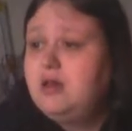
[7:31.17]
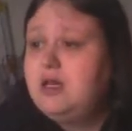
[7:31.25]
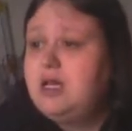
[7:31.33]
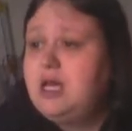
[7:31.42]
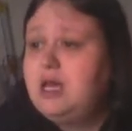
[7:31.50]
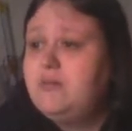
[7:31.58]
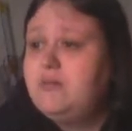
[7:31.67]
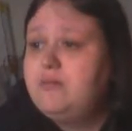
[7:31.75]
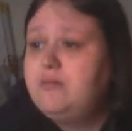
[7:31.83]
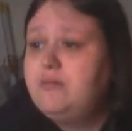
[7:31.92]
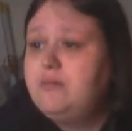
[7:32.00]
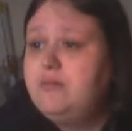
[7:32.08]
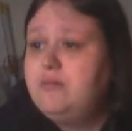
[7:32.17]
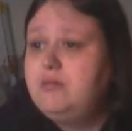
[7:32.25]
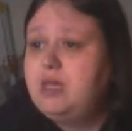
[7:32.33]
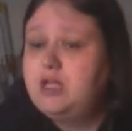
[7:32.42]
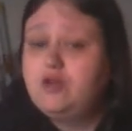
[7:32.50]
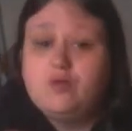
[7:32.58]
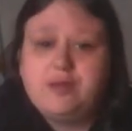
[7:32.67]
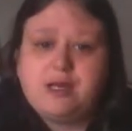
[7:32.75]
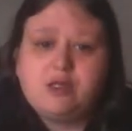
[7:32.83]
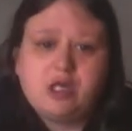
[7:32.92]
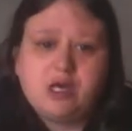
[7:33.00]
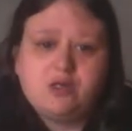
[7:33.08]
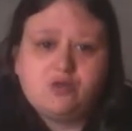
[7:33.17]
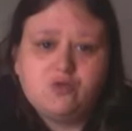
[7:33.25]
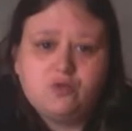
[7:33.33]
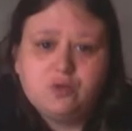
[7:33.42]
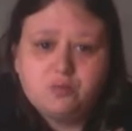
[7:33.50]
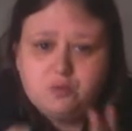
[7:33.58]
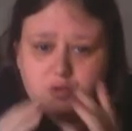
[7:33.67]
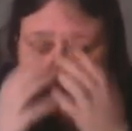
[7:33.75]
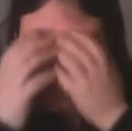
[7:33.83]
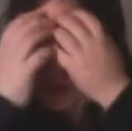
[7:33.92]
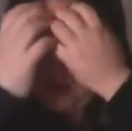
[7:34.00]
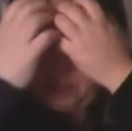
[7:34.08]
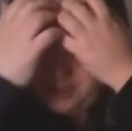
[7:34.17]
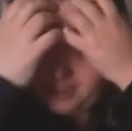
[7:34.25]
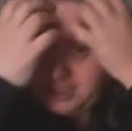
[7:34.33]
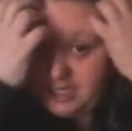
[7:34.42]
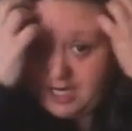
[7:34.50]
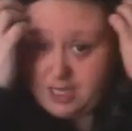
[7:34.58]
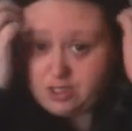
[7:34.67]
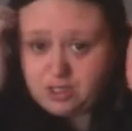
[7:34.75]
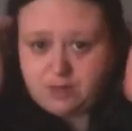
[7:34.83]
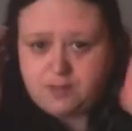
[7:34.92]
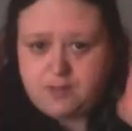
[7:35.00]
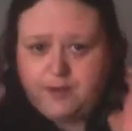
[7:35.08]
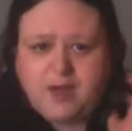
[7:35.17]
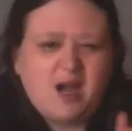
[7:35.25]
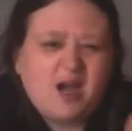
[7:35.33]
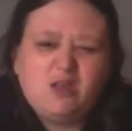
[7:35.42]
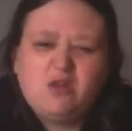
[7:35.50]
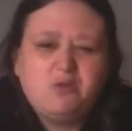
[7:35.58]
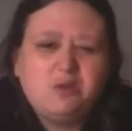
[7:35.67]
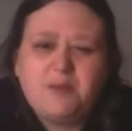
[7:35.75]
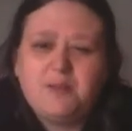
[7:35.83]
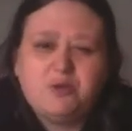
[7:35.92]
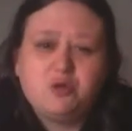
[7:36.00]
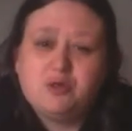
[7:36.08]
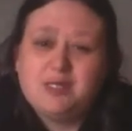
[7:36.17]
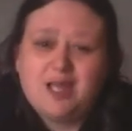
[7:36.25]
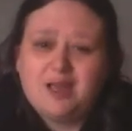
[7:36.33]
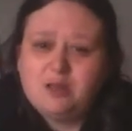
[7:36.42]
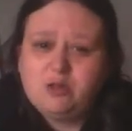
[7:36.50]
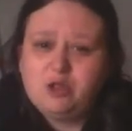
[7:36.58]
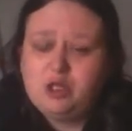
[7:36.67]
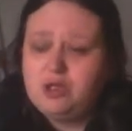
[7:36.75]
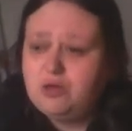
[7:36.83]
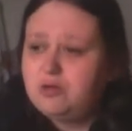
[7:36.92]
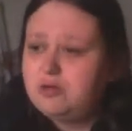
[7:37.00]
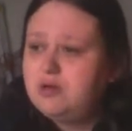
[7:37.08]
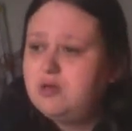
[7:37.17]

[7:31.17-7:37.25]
I don't think she has got them though, but she was scratching a wee bit. I think she was maybe just itchy though.